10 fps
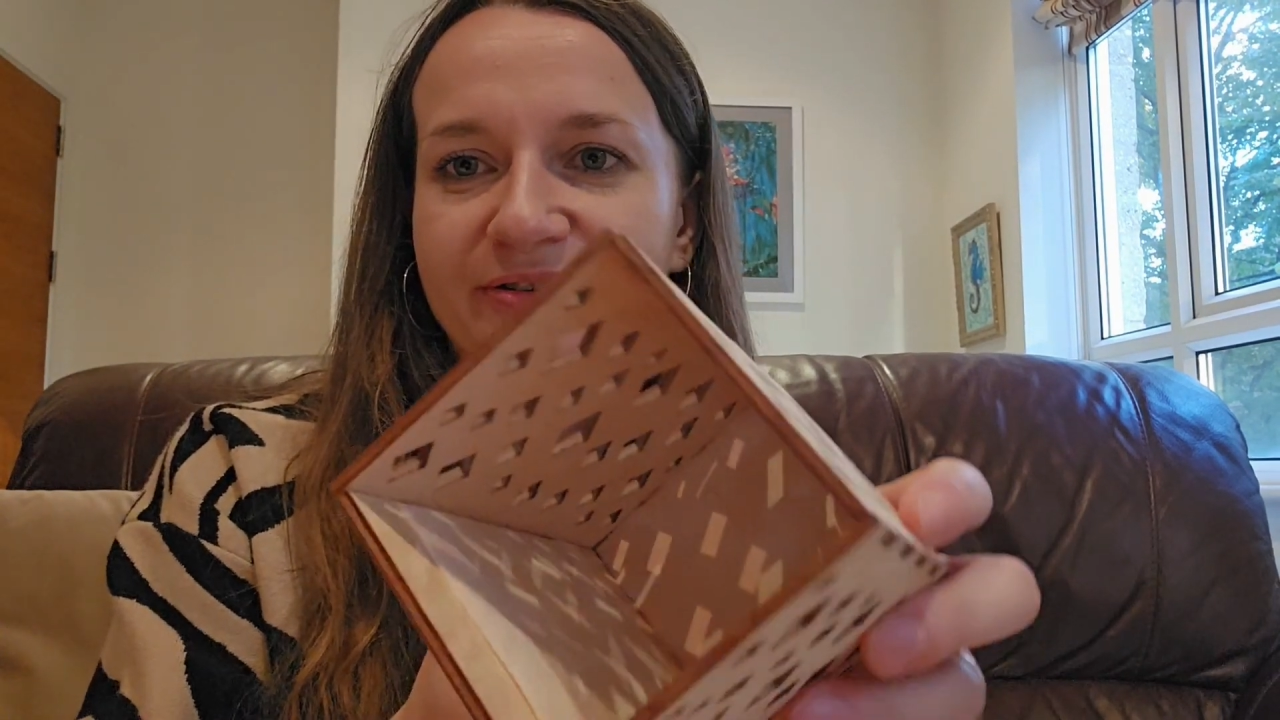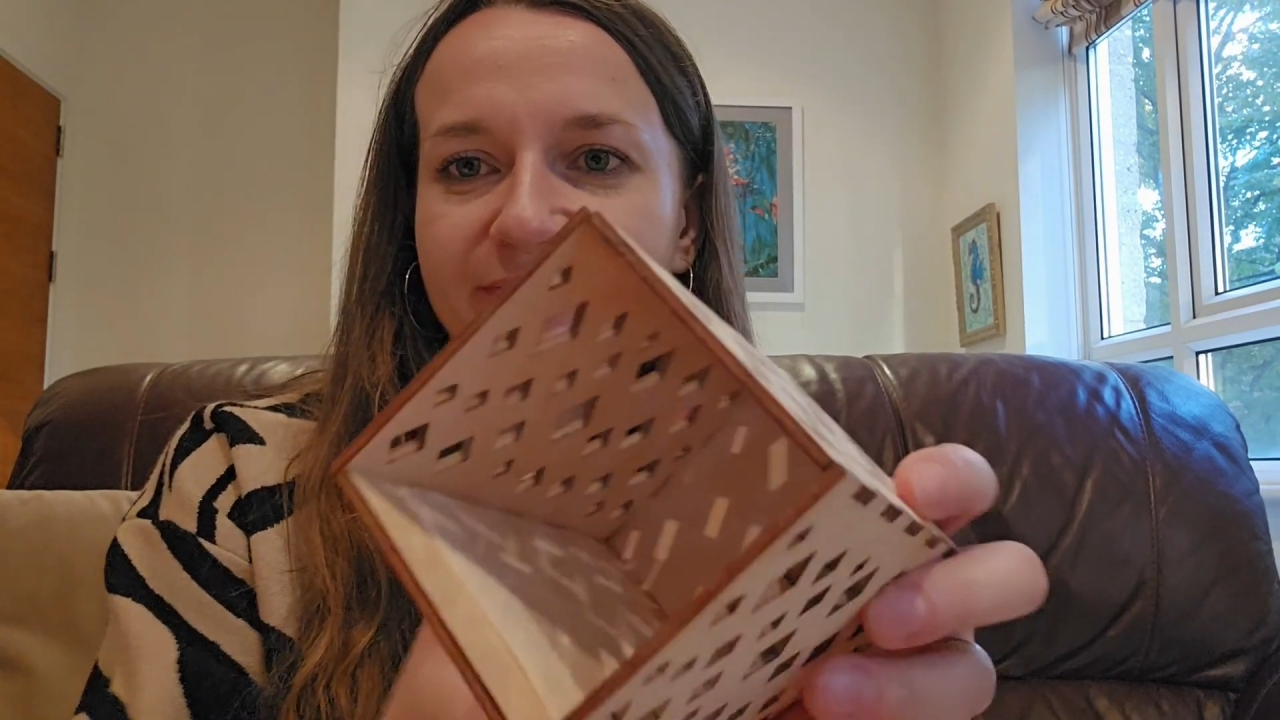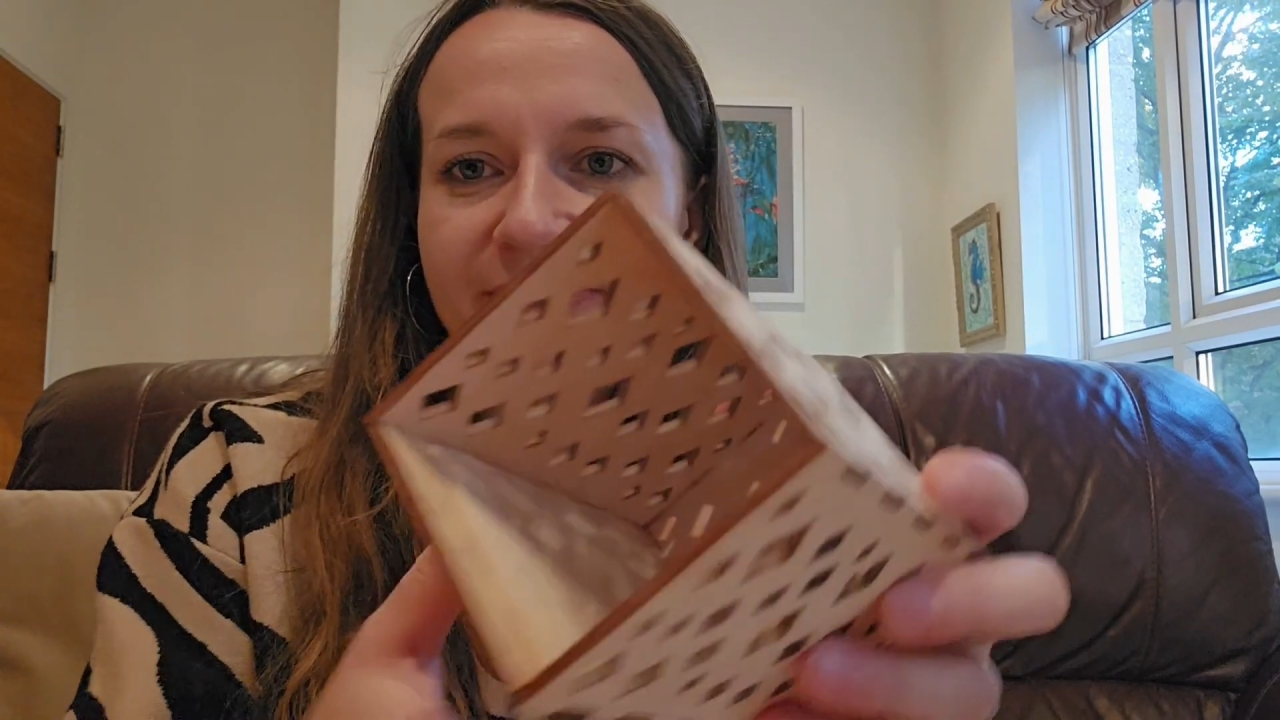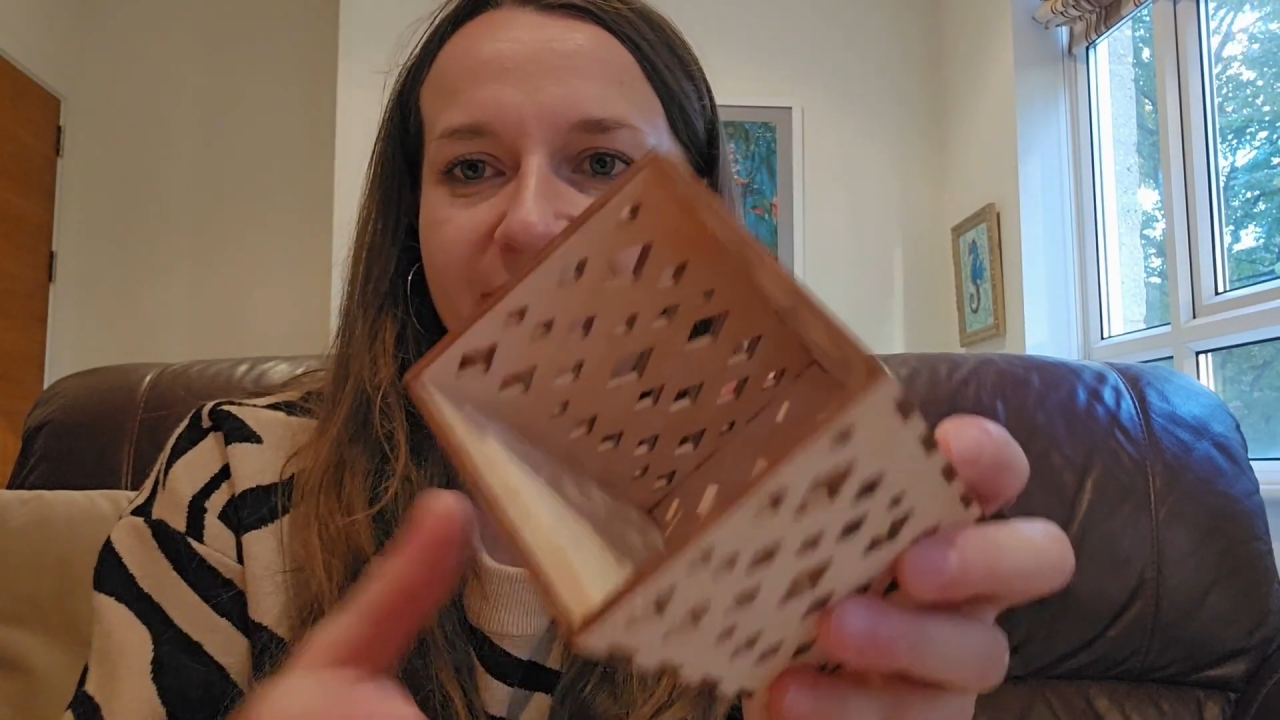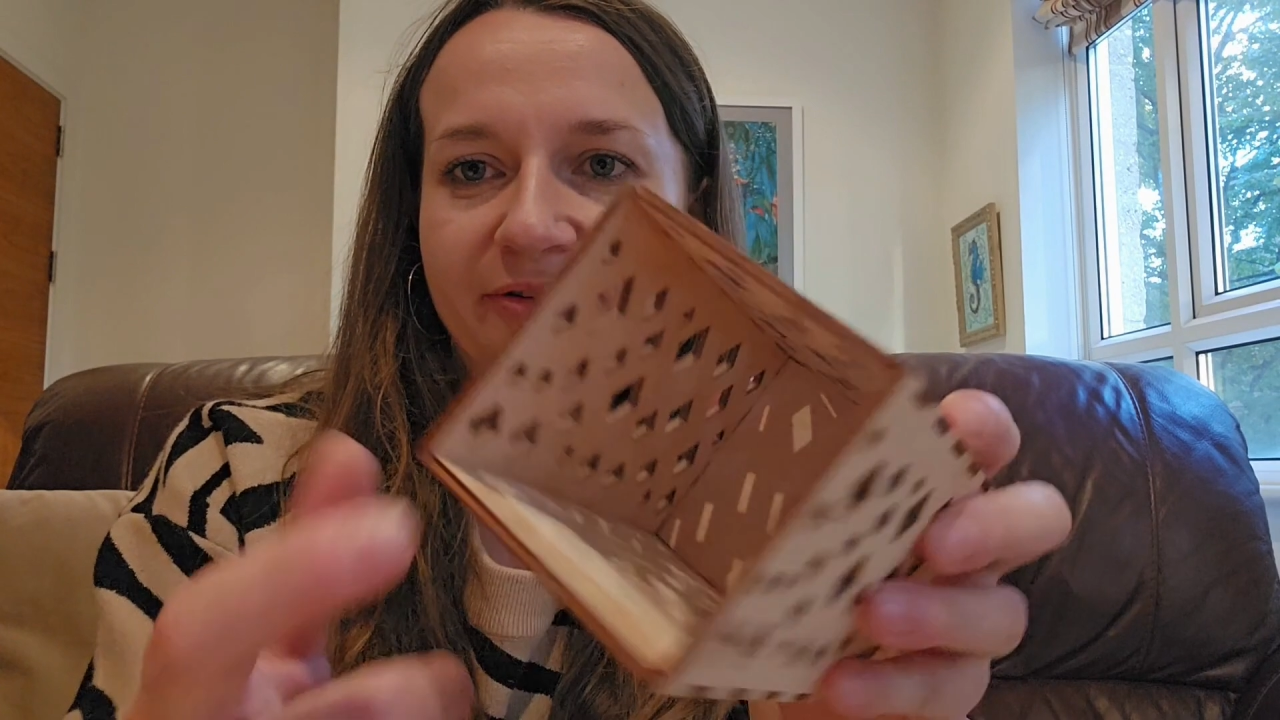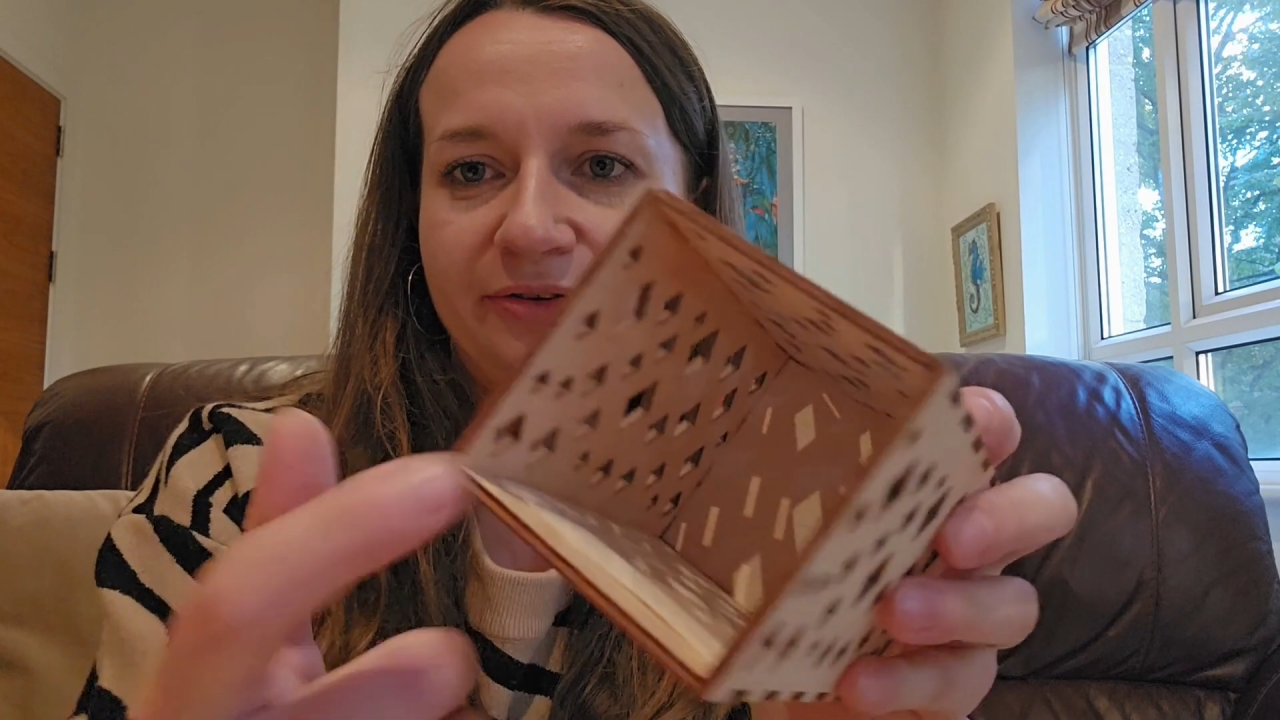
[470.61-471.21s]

of felt